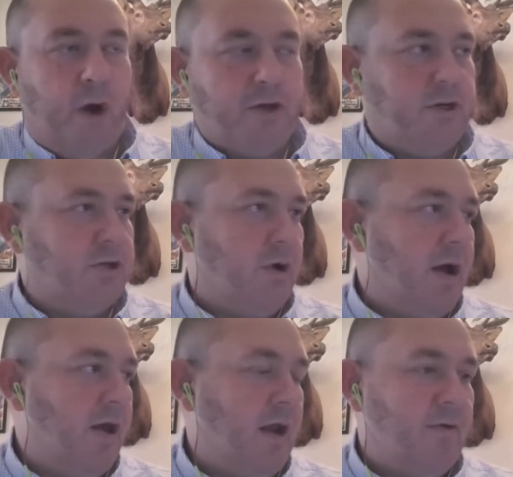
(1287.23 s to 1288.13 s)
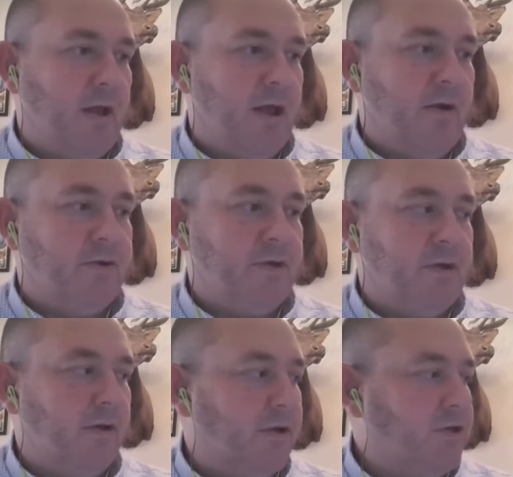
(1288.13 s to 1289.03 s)
wash it, dry it, everything else.
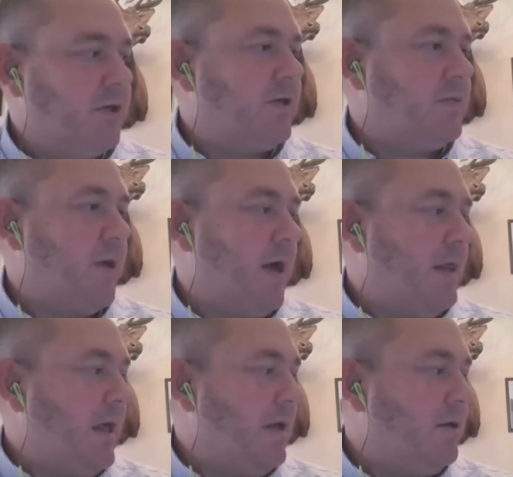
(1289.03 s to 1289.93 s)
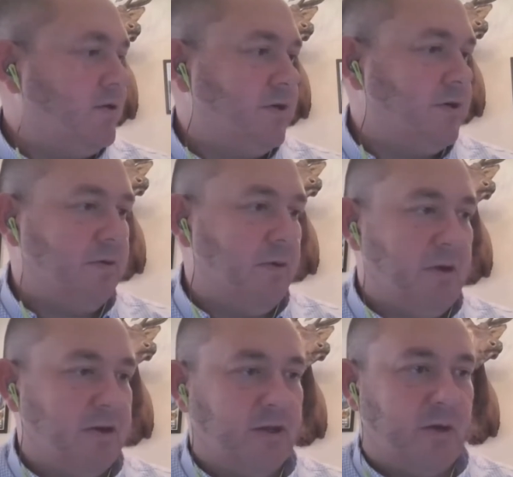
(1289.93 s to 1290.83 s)
The logistics behind that is just,
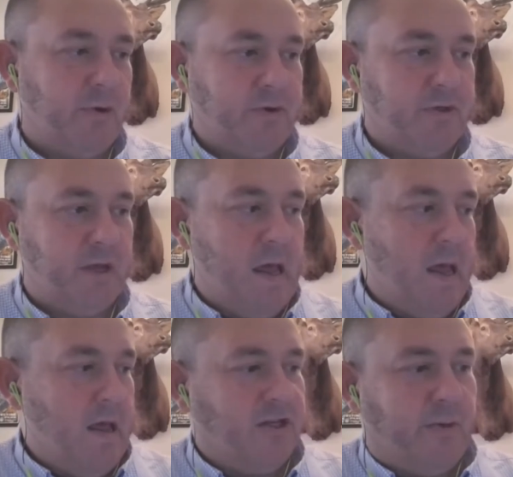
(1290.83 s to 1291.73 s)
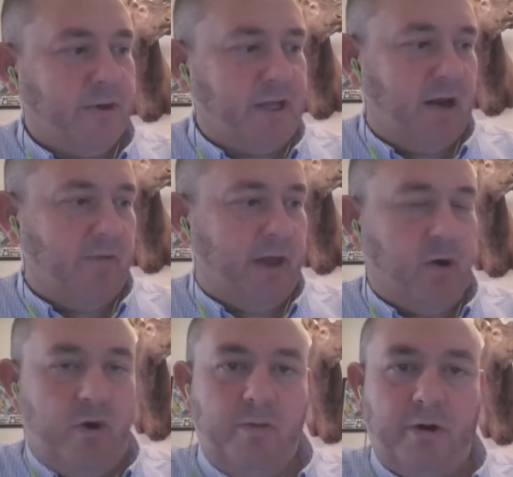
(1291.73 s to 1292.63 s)
it's almost thinking of
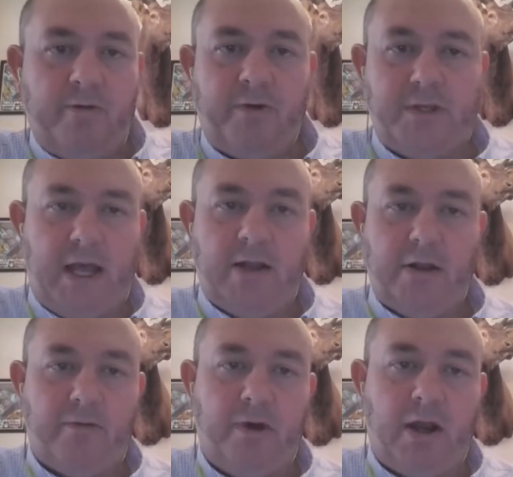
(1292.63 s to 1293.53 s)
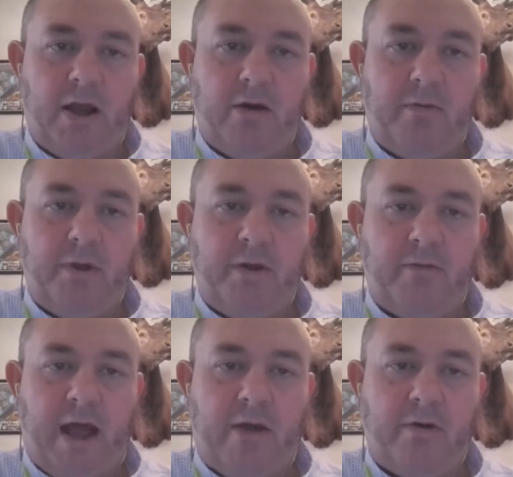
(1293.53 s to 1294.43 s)
like Uber for sand delivery now,
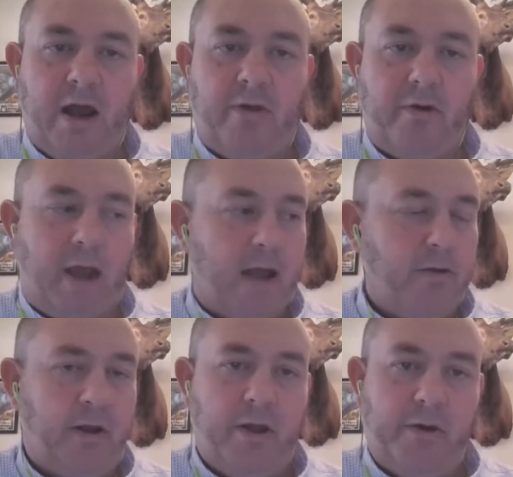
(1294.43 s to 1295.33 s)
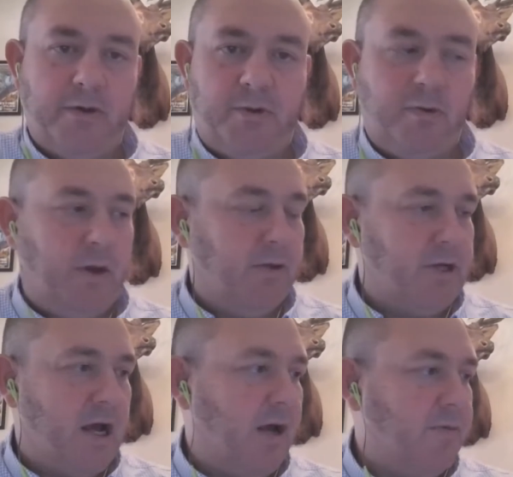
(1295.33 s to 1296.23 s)
of how they're handling loads between
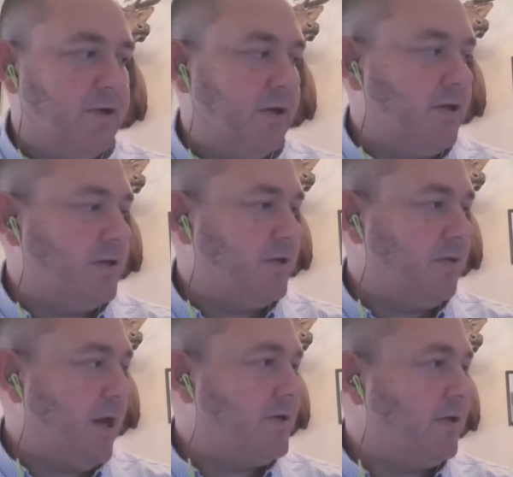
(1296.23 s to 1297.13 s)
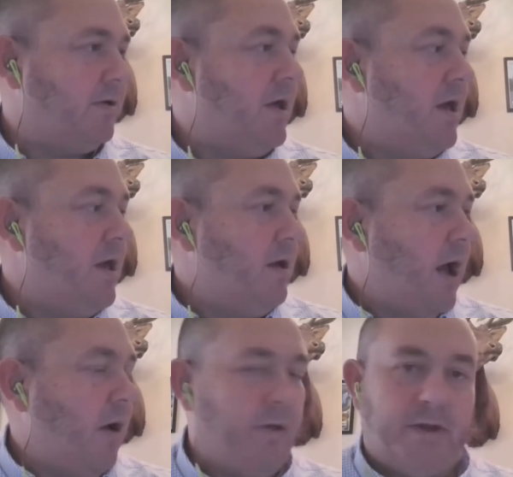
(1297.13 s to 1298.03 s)
jobs, and it's just amazing
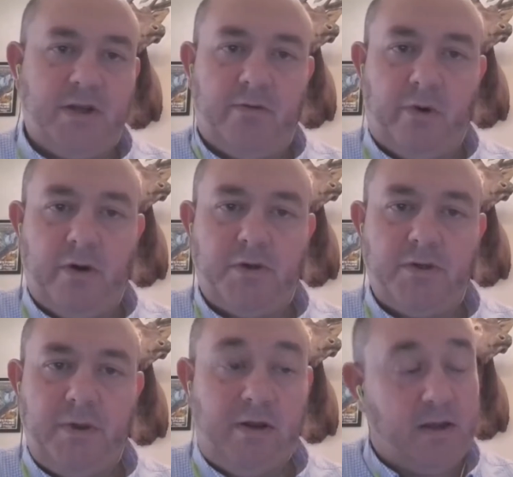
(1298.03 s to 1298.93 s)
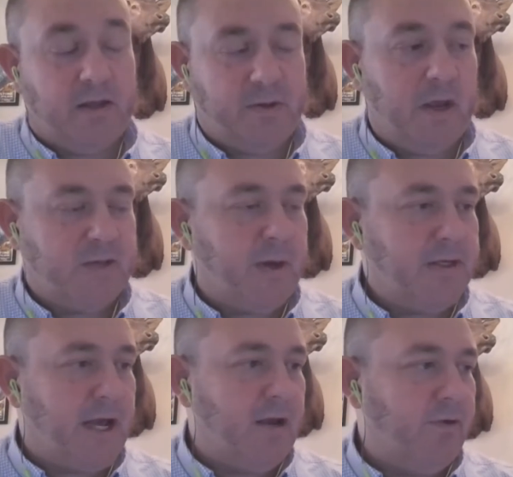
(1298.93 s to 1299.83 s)
how all that stuff works. And it's
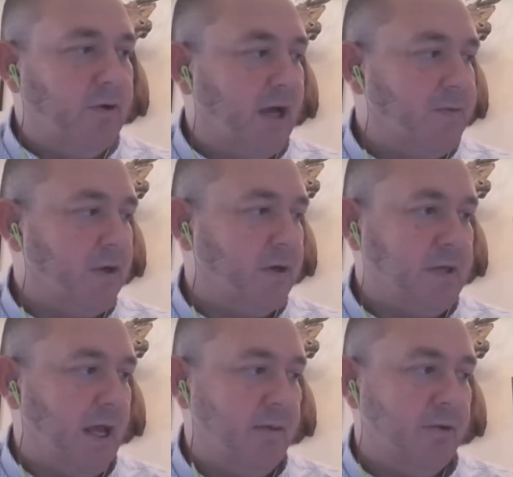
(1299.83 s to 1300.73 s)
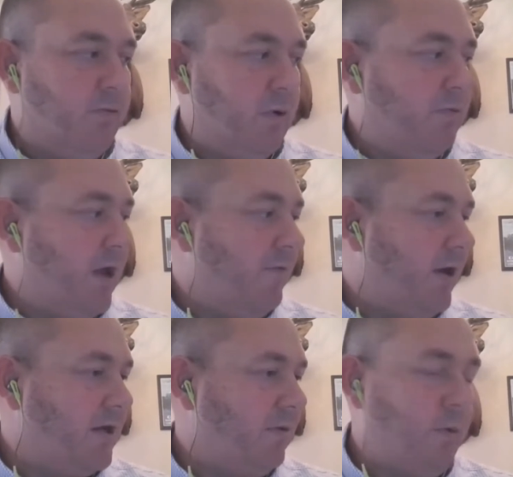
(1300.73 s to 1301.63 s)
been tight a few times on sand, but we have
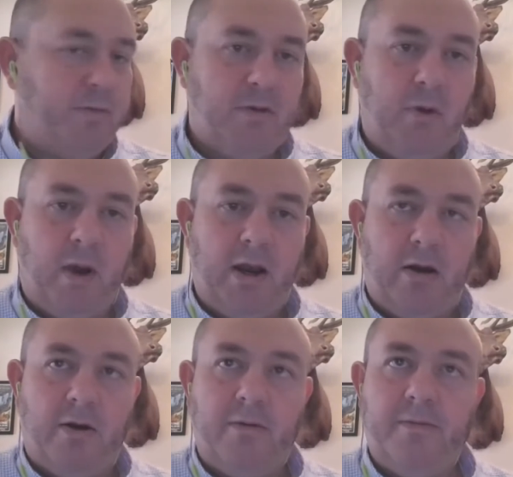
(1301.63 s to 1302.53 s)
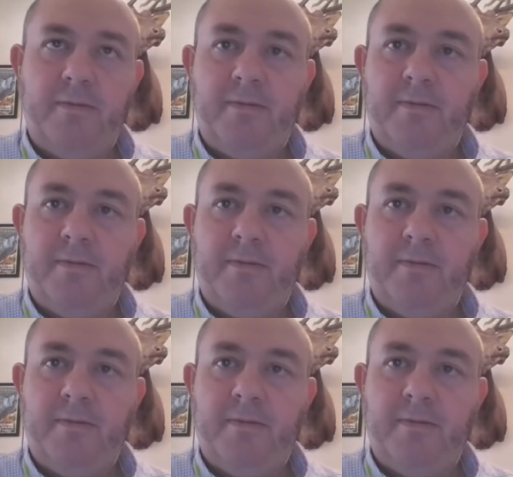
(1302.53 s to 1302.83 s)
yet to be waiting on it.